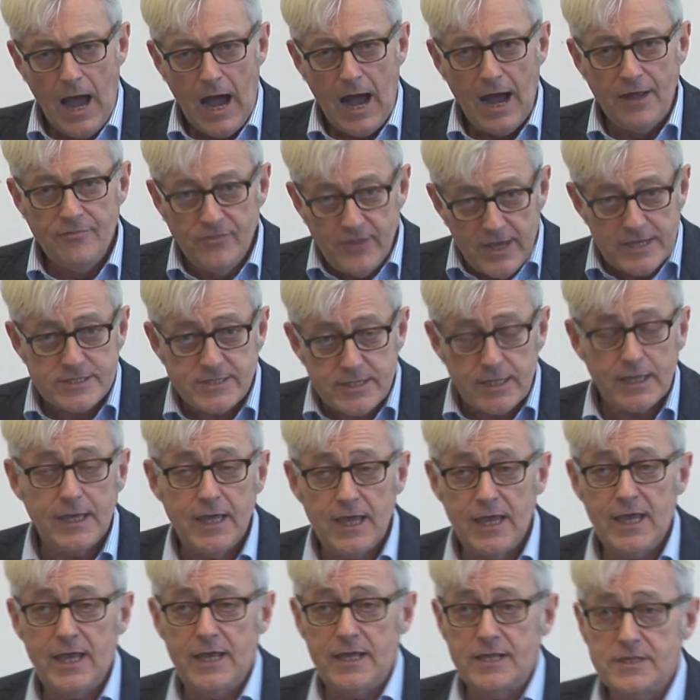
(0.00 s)
And this
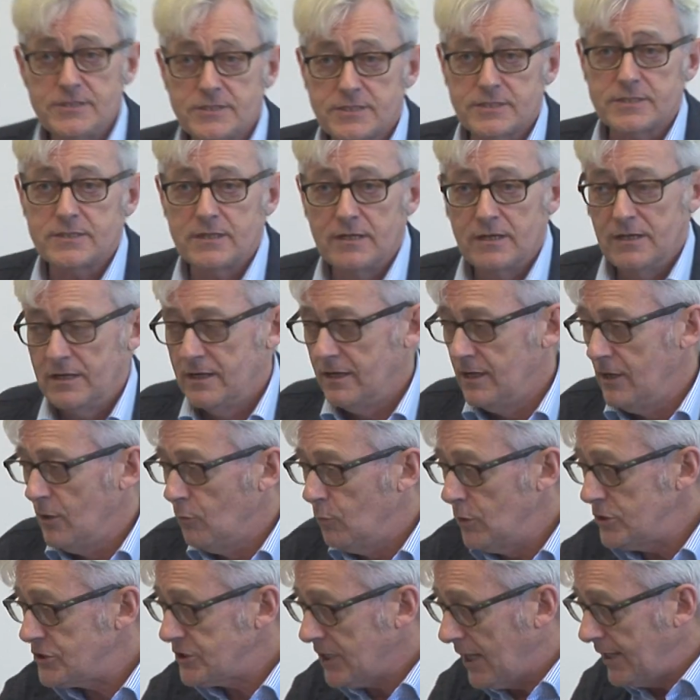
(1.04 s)
case,
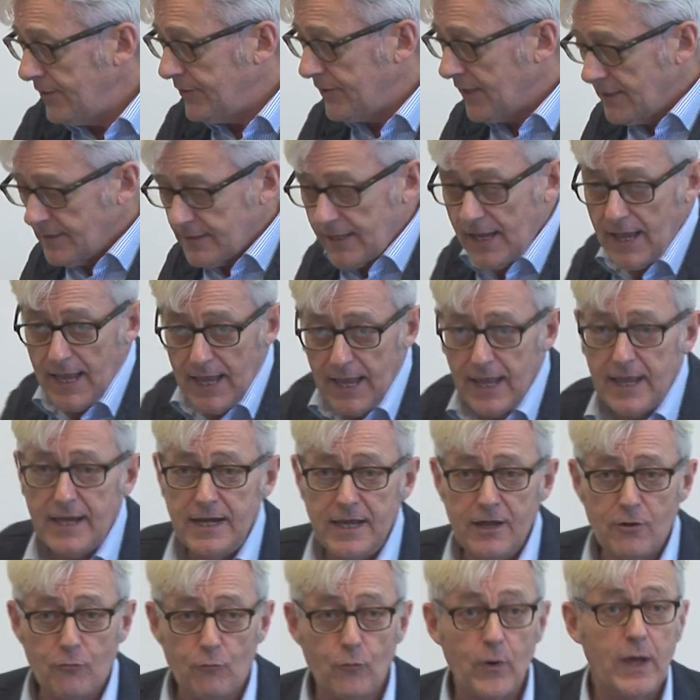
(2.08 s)
which I think to
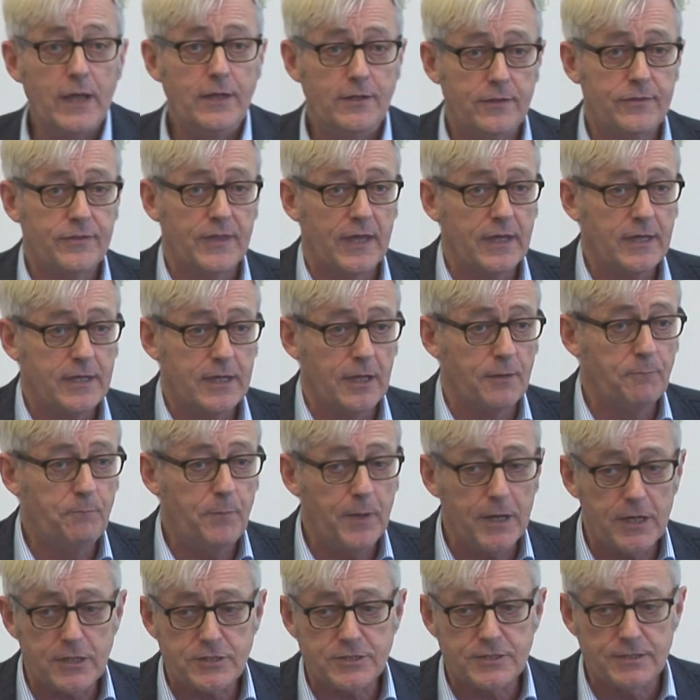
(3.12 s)
any right-thinking
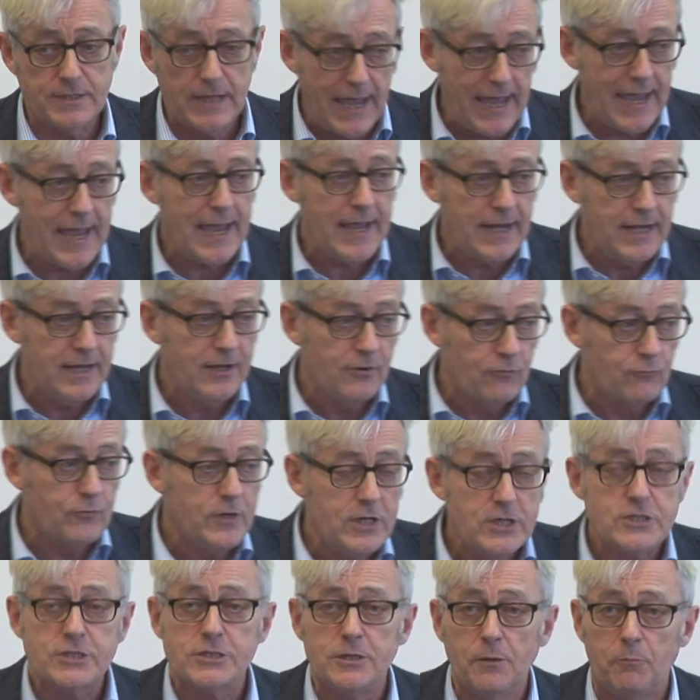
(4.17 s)
person, any
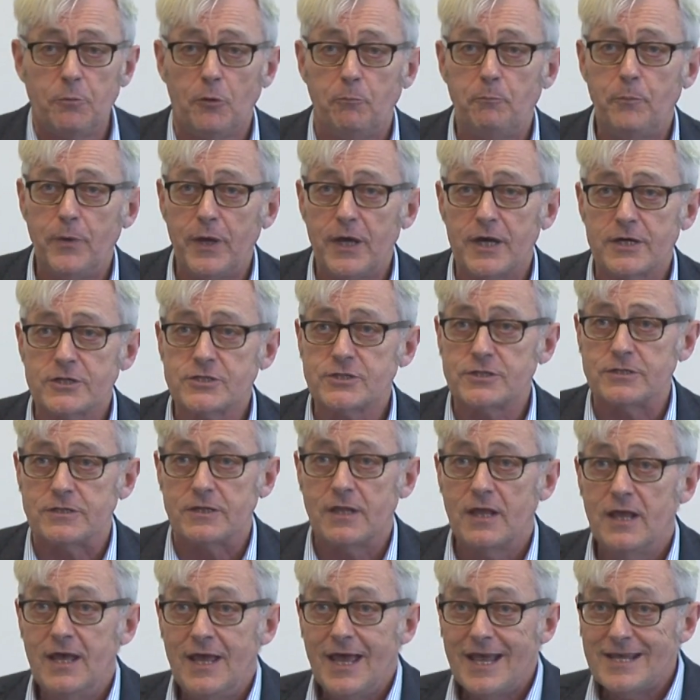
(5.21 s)
reasonable person,
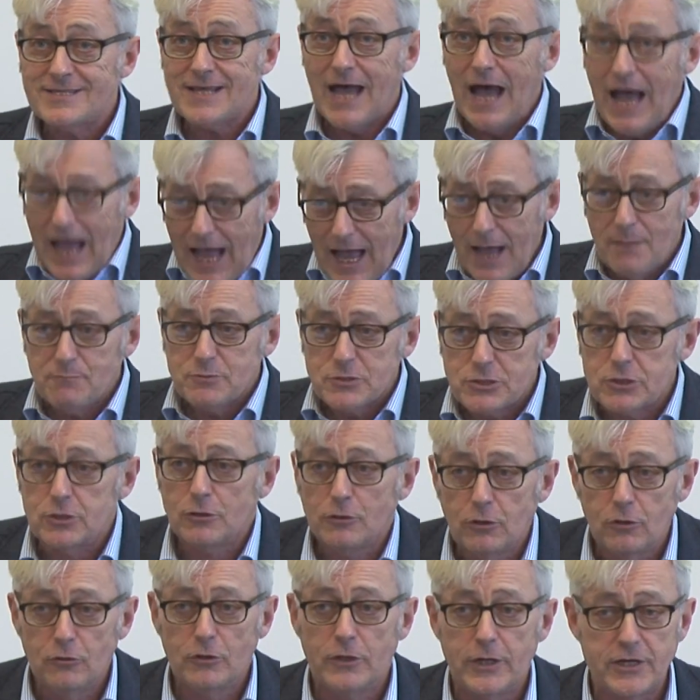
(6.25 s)
is
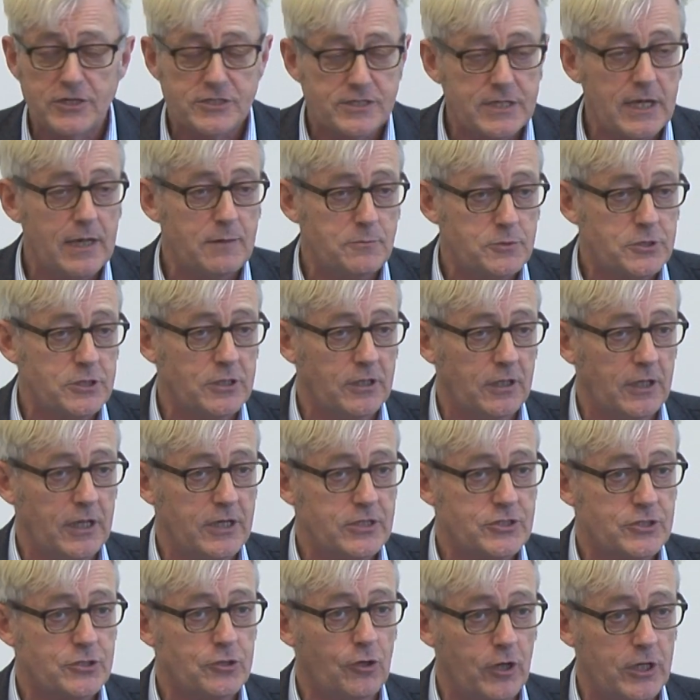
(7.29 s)
absolutely exceptional,
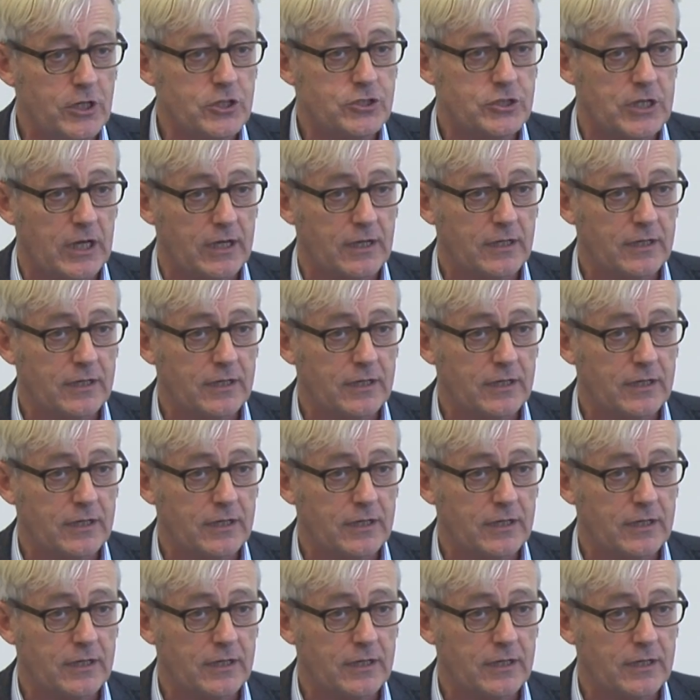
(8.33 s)
astonishing.